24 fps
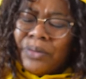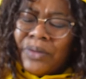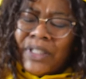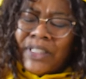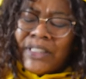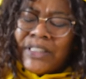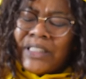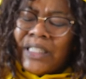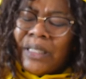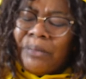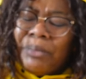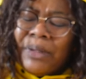
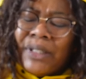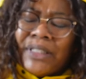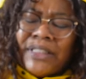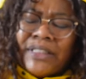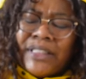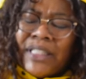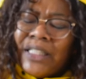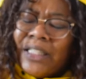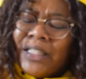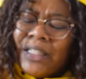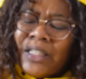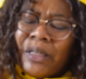because she be
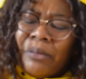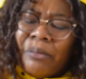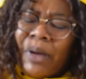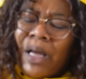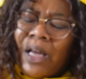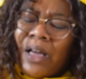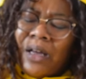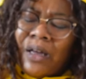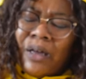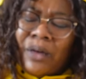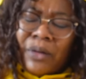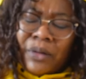stealing them
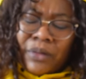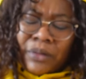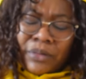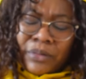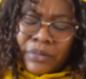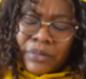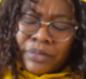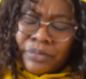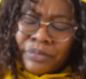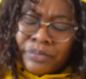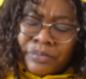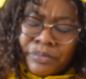all.